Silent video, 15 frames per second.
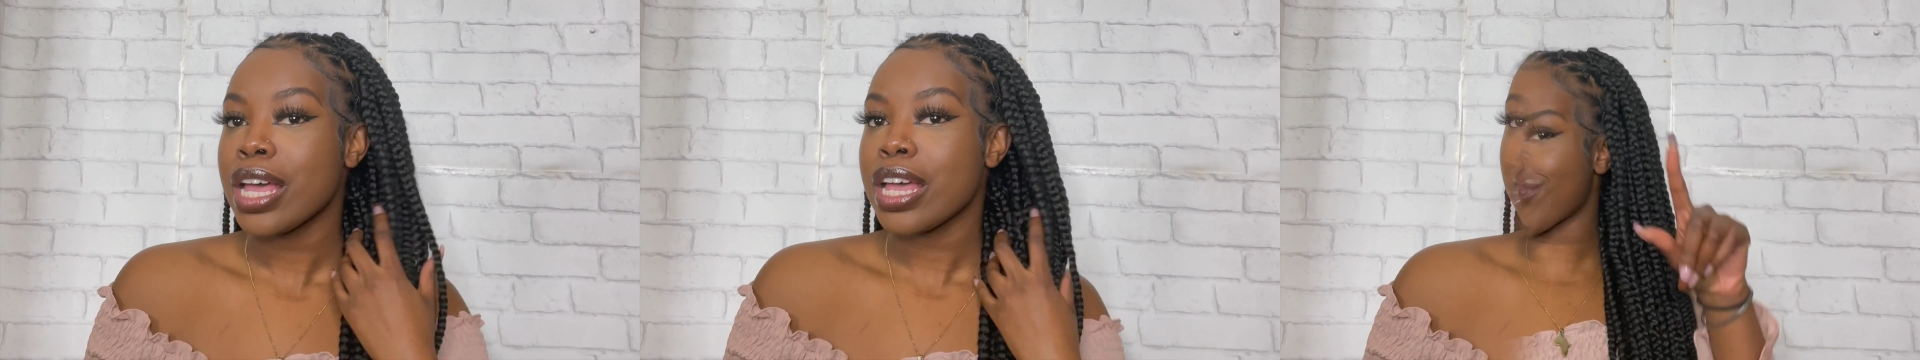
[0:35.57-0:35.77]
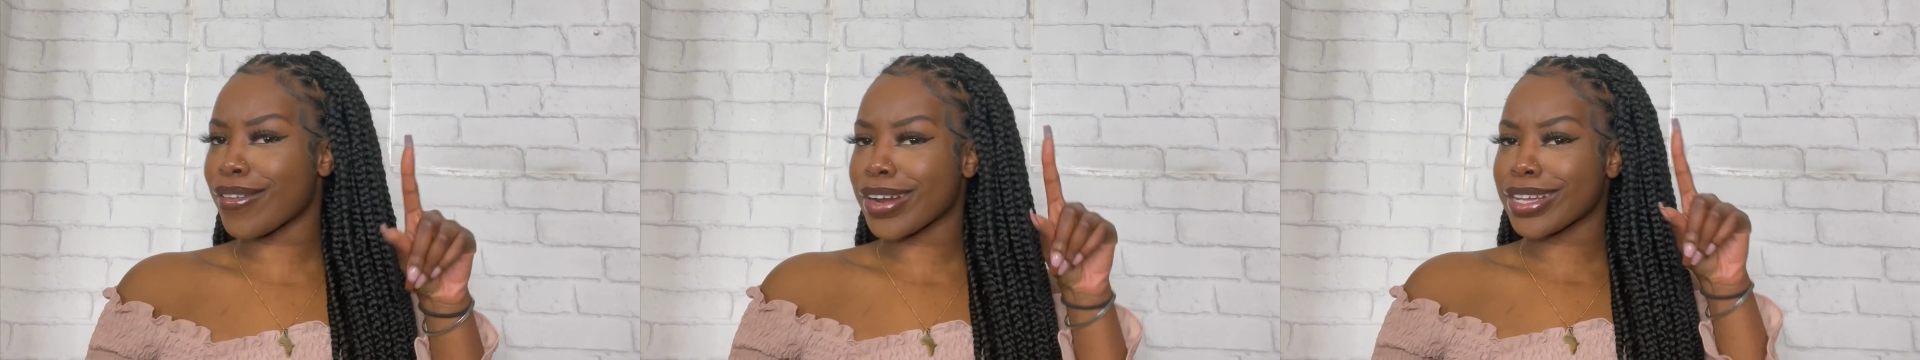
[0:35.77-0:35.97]

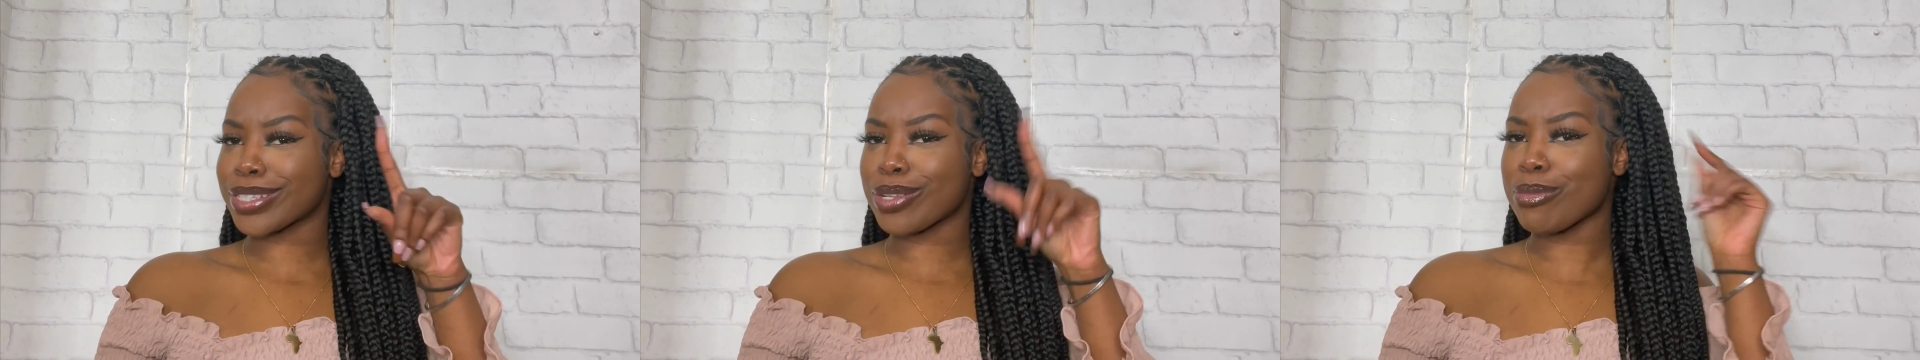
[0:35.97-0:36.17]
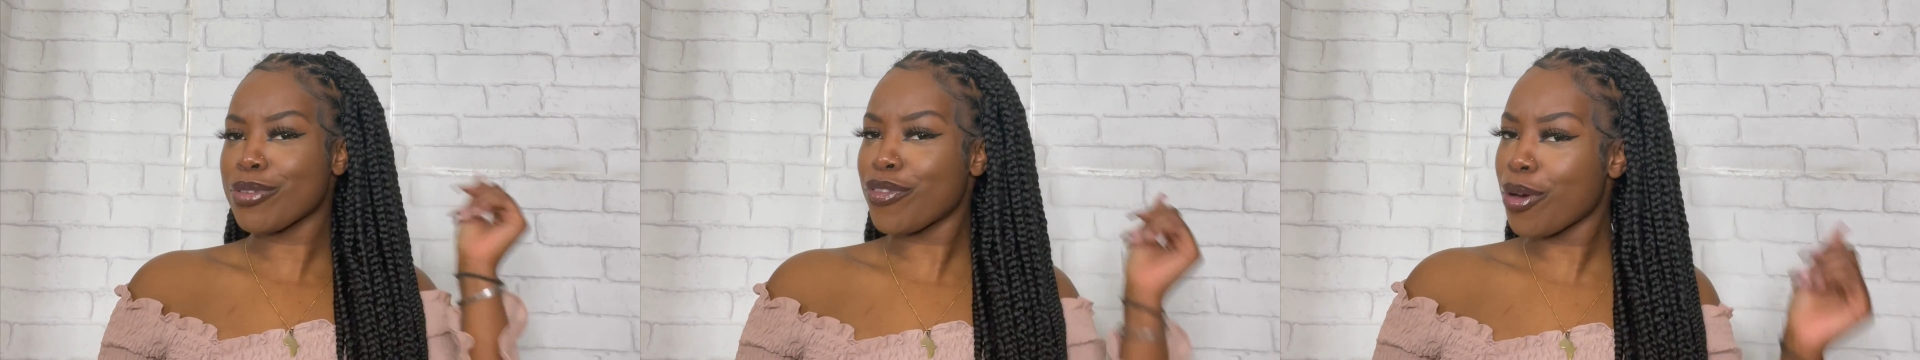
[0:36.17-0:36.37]
Alright,
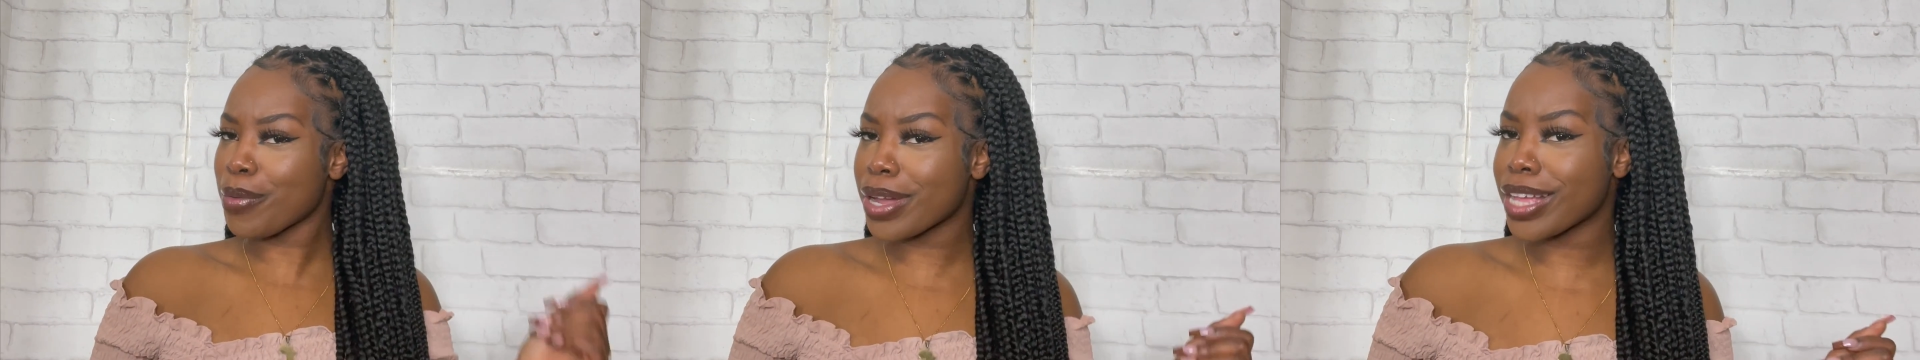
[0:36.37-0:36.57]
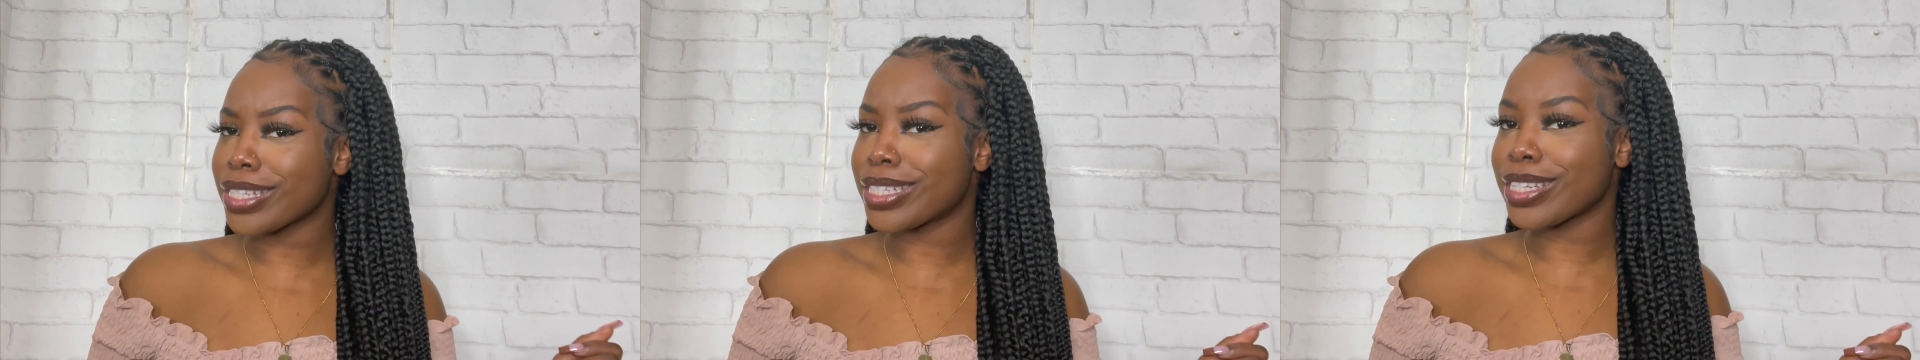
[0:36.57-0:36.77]
so before
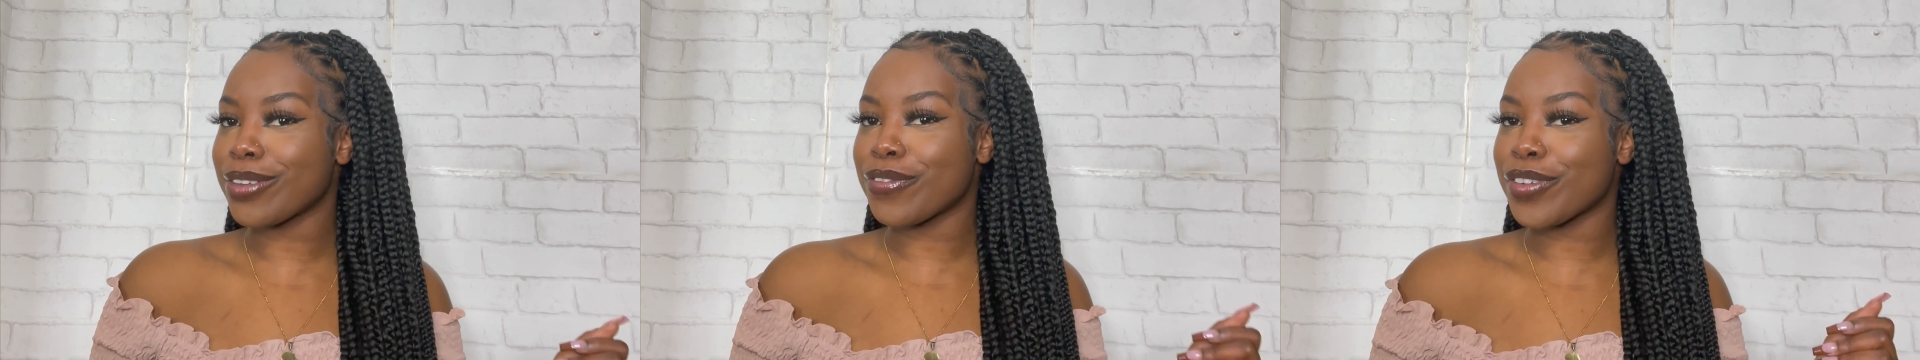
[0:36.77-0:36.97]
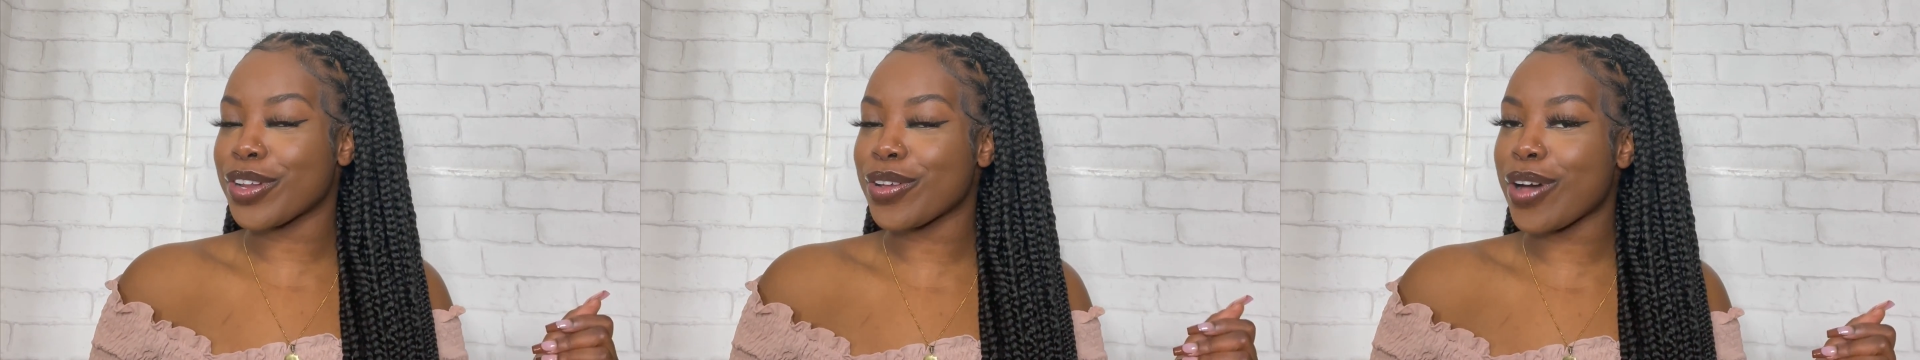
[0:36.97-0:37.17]
we get into the
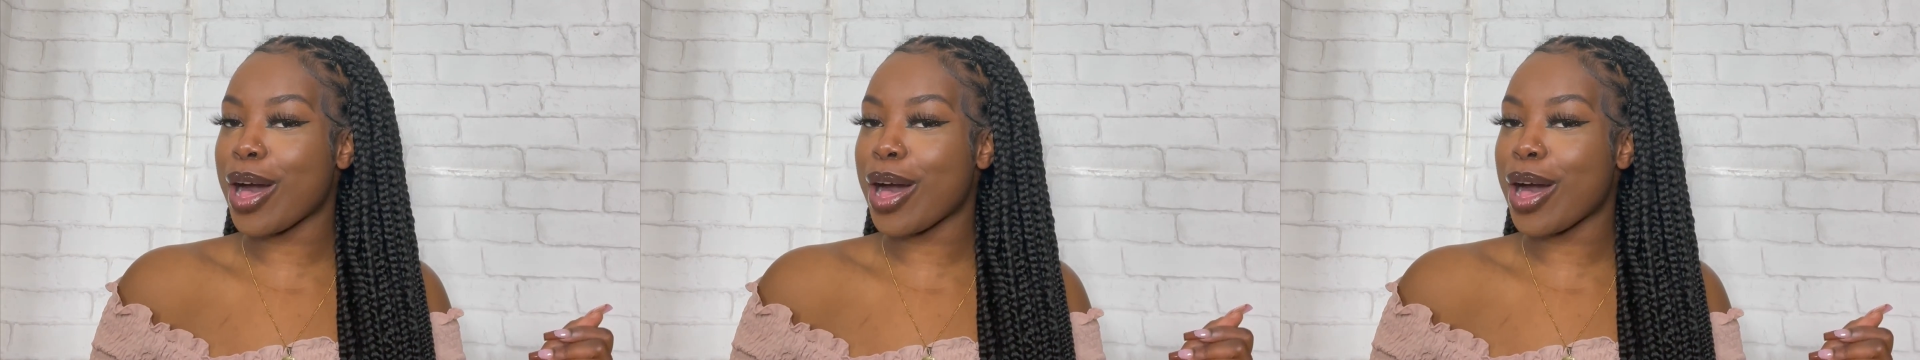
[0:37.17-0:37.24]
video,